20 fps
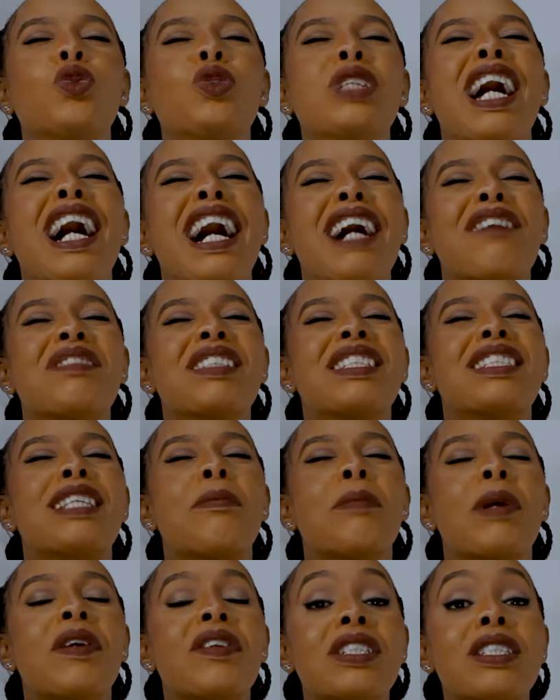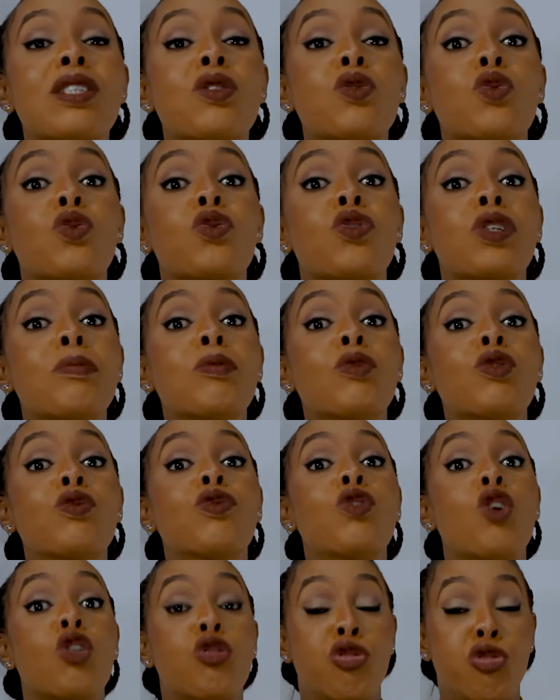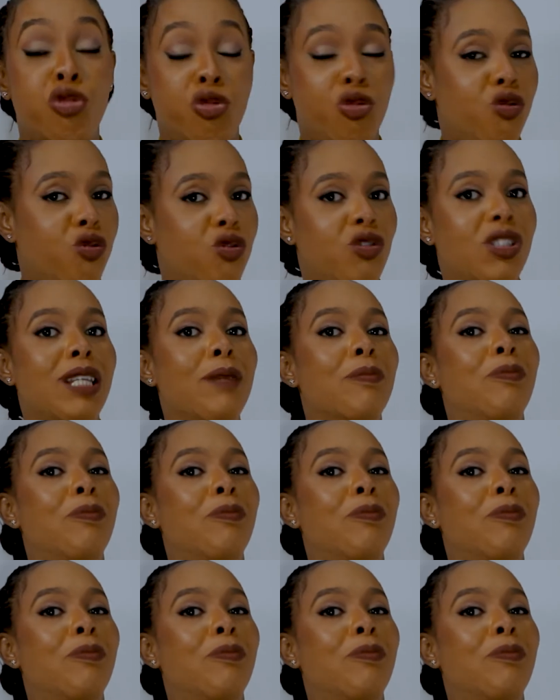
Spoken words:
now have the temerity to remove your shoes in